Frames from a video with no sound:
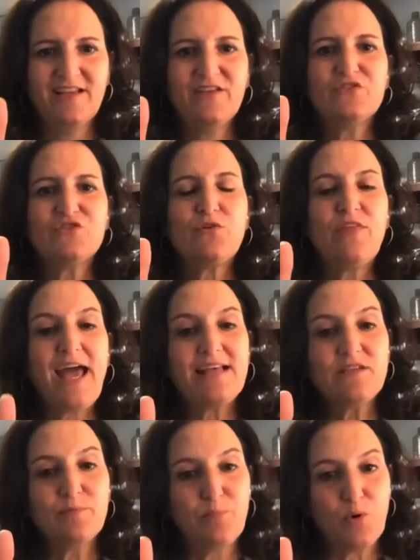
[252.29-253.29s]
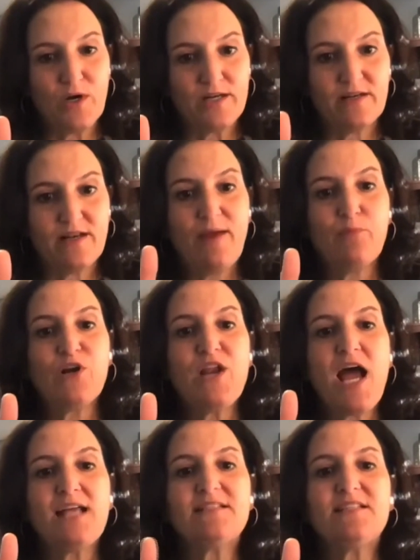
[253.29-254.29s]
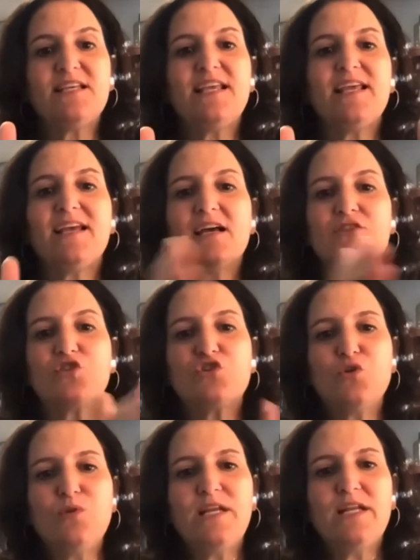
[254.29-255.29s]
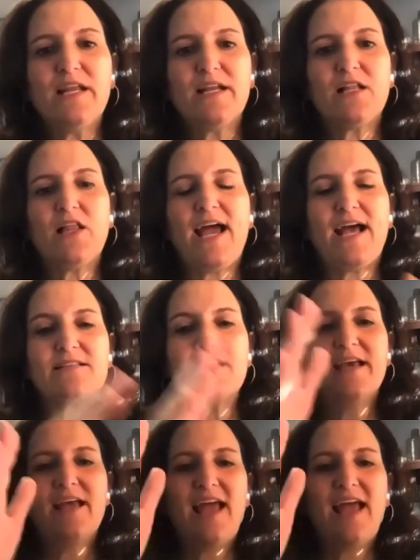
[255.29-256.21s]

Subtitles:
So that's important. And we're not seeing a student in a class